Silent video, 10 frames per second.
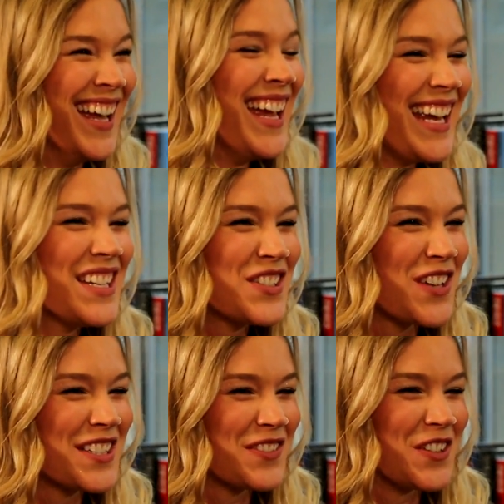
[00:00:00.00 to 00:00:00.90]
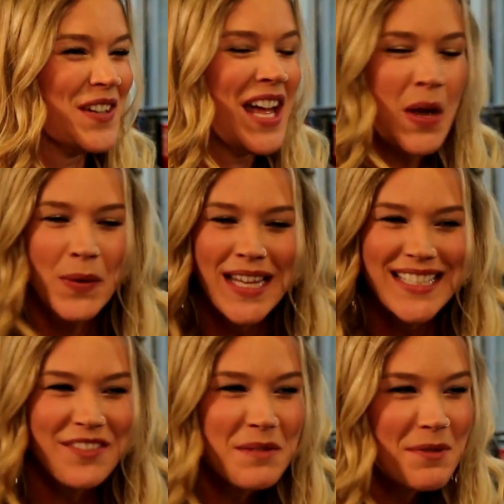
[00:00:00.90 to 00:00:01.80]
It's stressful. When there's
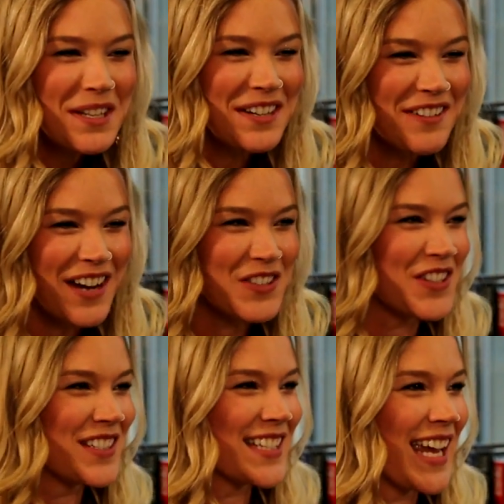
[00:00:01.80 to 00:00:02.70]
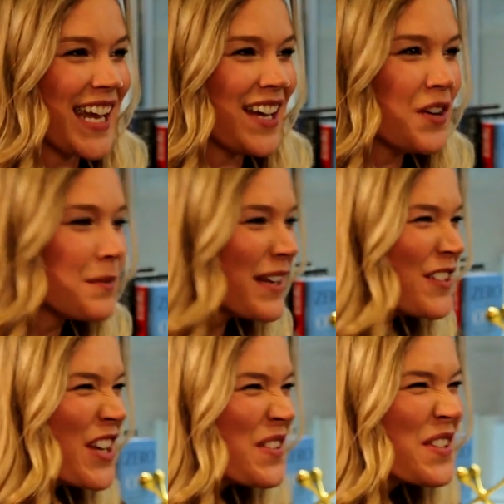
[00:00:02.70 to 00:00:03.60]
everybody around you saying, oh, but if you don't